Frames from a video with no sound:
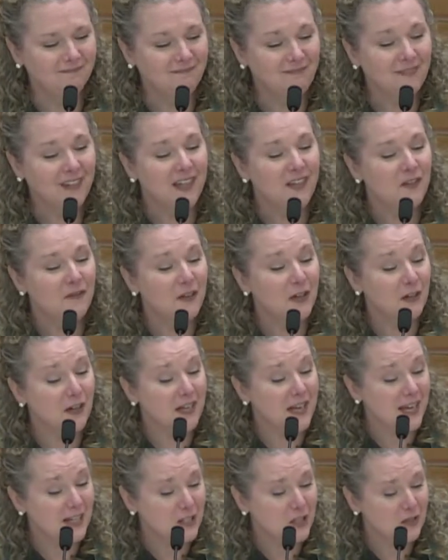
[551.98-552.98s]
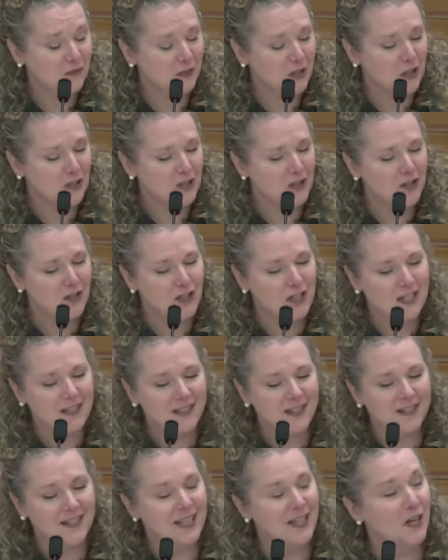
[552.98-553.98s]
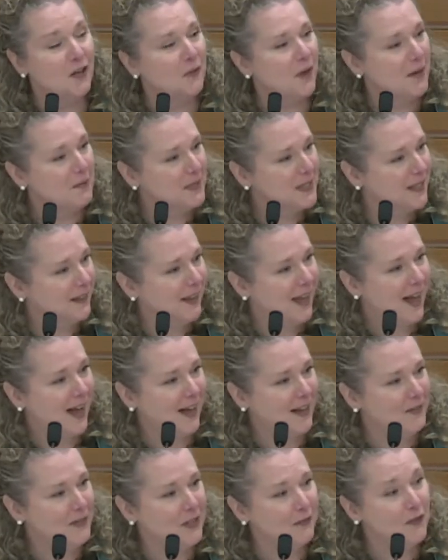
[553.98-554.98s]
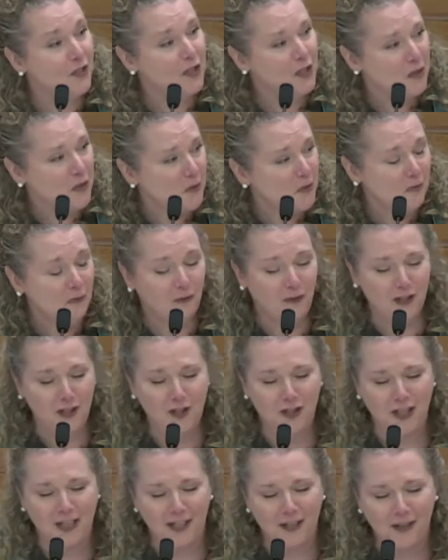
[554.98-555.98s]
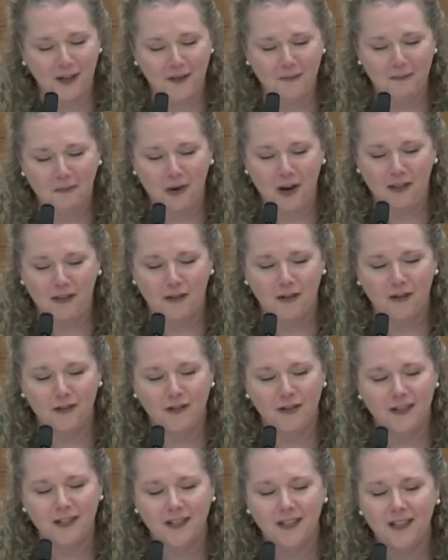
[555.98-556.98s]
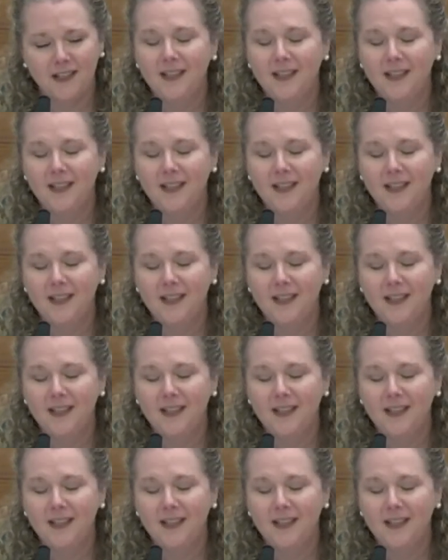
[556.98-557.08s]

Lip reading: In the very next verse, Jesus interrupts the lives of two fishing brothers.